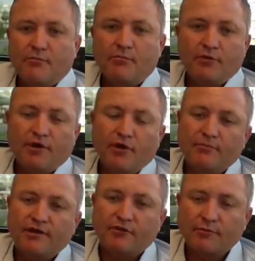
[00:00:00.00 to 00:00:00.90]
but we
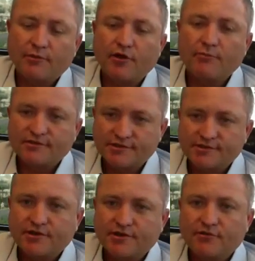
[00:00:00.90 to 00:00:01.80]
hope that it will be open
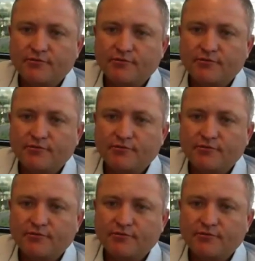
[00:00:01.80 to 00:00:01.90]
soon,